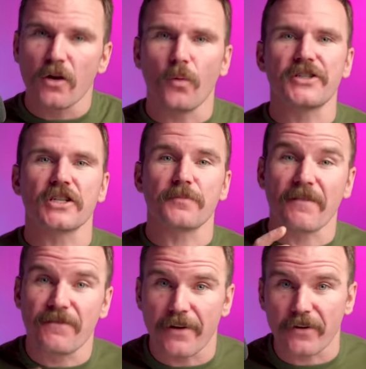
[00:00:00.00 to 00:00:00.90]
which is my
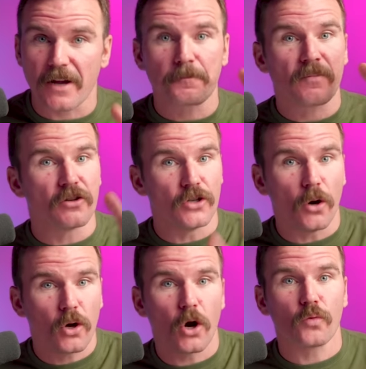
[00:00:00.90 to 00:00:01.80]
favorite
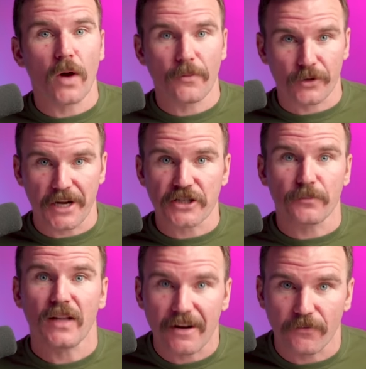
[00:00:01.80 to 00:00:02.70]
no-code web
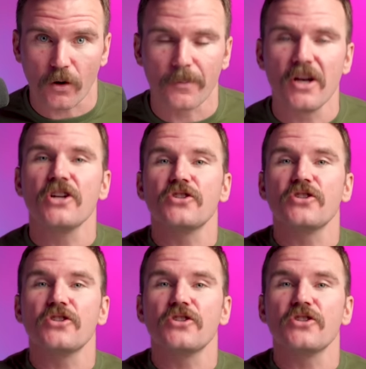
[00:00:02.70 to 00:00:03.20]
creation platform,